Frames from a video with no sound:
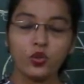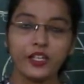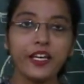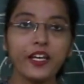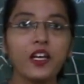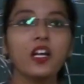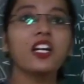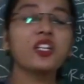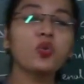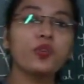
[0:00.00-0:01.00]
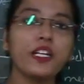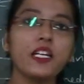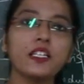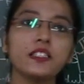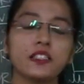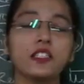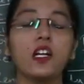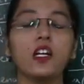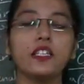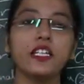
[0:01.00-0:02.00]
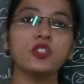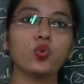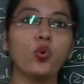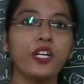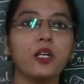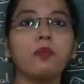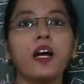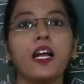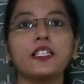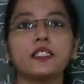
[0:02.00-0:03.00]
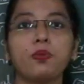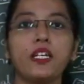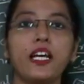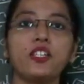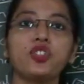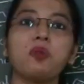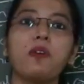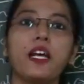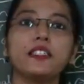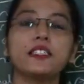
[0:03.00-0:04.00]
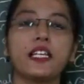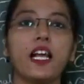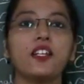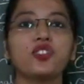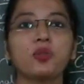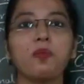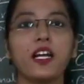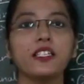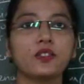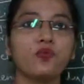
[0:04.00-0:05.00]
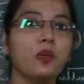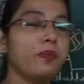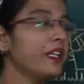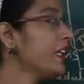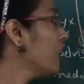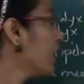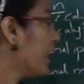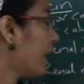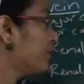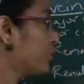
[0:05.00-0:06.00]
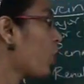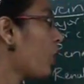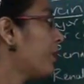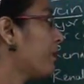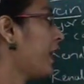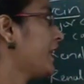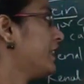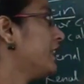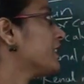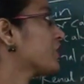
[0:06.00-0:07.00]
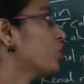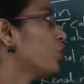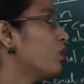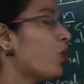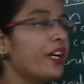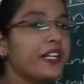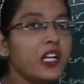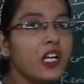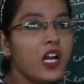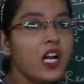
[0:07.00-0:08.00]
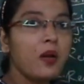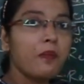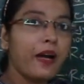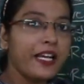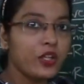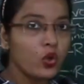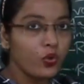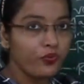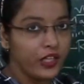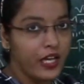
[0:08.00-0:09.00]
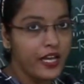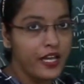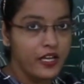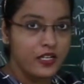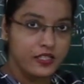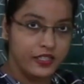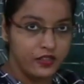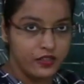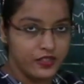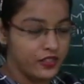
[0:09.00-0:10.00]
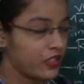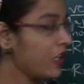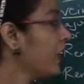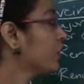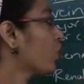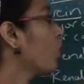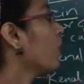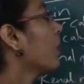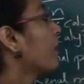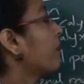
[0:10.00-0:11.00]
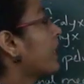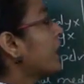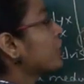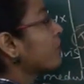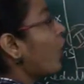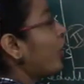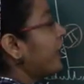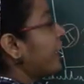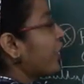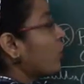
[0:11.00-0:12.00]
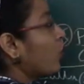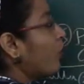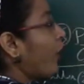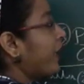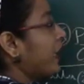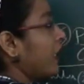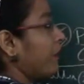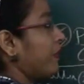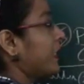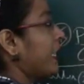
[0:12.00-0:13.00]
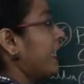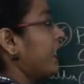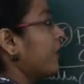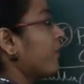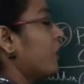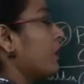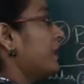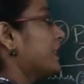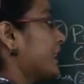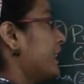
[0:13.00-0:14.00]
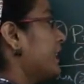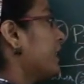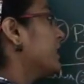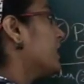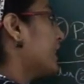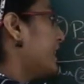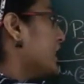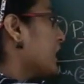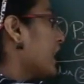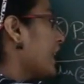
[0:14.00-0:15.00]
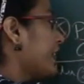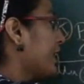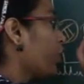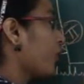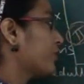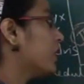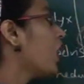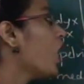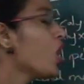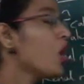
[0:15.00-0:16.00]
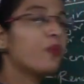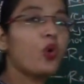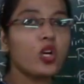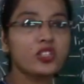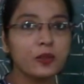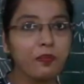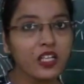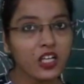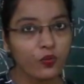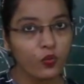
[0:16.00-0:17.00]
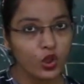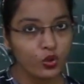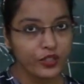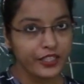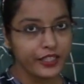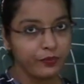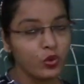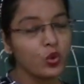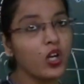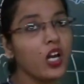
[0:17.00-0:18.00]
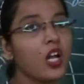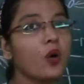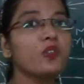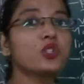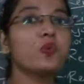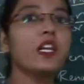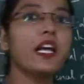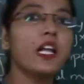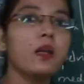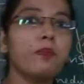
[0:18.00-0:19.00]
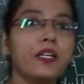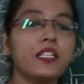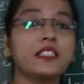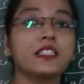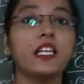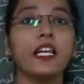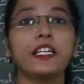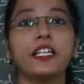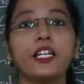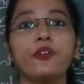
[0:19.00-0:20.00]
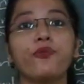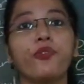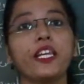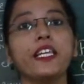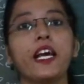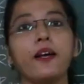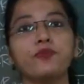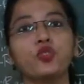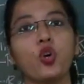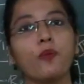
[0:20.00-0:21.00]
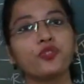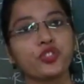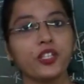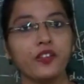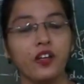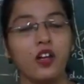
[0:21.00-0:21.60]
Okay, nutrients, then sodium ions, potassium ions, calcium ions will be absorbed by these cuboidal microvilli cells. So brush bordered cuboidal epithelium will be seen in the inner lining of the proximal convoluted tubule, which will help in selective reabsorption.